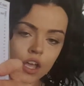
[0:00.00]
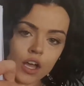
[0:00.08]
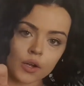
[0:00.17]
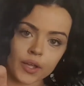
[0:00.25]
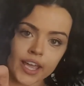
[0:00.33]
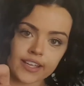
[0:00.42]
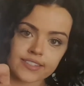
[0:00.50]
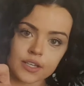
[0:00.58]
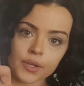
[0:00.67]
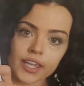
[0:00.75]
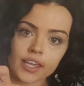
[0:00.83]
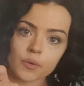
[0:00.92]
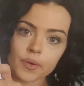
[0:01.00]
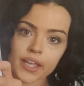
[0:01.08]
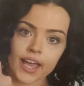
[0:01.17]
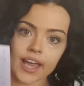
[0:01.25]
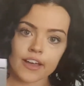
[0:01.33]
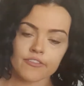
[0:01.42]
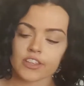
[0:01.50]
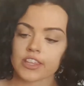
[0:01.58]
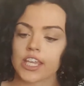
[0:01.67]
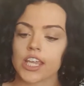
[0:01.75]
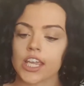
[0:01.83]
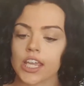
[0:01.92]
Okay, so here we have
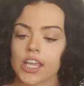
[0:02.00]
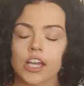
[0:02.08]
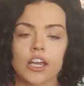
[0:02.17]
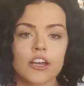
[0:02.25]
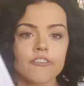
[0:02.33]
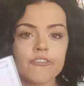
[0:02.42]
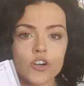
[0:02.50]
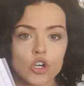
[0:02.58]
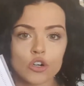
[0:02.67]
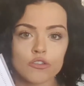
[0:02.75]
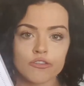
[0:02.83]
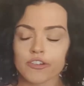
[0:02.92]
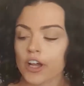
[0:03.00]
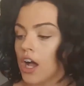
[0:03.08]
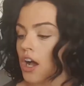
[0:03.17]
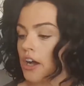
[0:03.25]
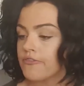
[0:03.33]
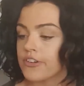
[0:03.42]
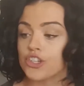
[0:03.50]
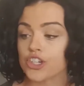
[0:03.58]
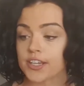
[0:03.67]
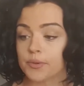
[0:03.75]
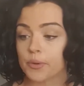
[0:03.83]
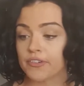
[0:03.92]
the 4th of
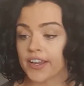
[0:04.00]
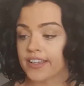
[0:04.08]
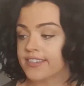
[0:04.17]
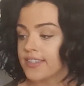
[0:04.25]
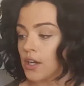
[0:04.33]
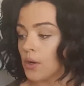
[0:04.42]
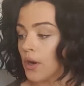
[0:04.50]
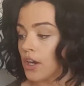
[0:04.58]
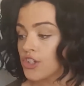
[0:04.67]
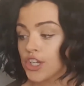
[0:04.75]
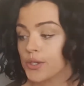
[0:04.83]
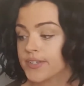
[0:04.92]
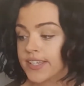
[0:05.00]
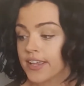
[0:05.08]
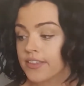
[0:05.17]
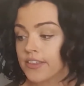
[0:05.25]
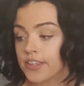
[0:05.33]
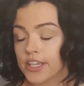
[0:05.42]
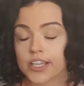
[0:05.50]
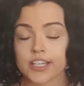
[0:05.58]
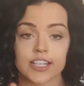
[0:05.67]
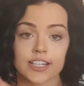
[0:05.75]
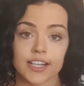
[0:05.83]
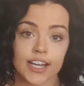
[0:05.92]
January. So on Tuesday the
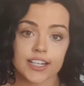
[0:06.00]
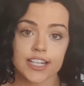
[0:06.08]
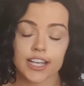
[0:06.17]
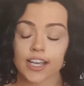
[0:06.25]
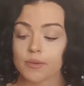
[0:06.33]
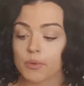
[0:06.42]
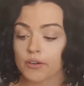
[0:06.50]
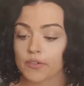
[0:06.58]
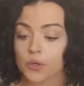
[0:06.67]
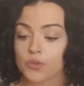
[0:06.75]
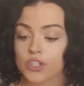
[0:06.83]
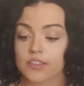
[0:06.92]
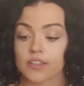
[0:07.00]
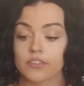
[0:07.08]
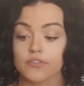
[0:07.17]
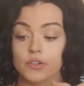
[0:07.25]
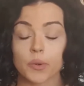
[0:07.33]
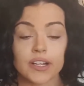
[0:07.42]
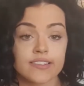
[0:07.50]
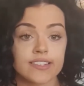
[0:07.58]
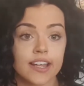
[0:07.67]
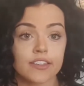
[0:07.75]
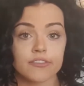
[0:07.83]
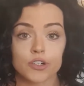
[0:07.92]
3rd at night time, I wrote that for
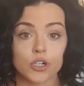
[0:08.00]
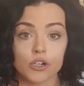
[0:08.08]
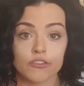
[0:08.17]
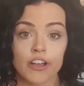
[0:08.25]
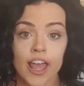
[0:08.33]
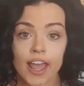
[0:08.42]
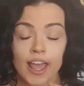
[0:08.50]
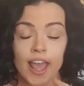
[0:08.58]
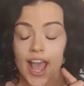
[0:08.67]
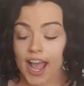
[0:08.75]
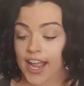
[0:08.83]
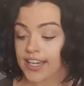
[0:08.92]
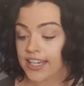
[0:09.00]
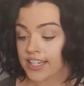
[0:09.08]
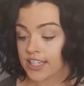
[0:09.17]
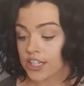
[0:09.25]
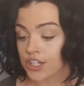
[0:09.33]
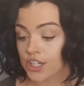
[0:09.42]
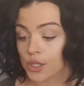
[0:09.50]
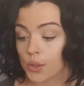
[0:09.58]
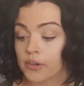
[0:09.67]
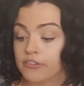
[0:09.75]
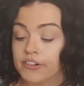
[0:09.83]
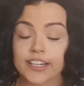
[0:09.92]
Wednesday the 4th, I needed
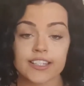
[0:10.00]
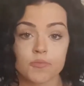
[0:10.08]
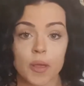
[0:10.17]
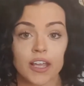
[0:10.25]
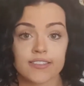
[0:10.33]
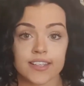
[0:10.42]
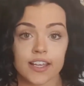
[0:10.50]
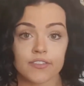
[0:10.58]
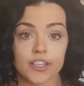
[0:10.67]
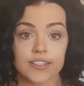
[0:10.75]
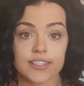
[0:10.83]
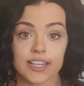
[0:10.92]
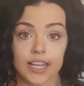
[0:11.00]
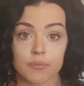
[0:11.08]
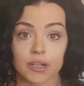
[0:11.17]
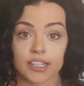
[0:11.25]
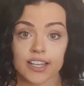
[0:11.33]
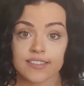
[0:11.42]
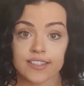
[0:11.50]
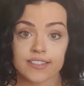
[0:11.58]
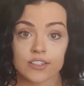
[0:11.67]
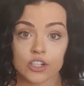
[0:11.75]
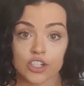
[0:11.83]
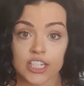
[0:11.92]
to ring Specsavers to get my glasses
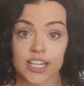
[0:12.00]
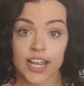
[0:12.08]
sorted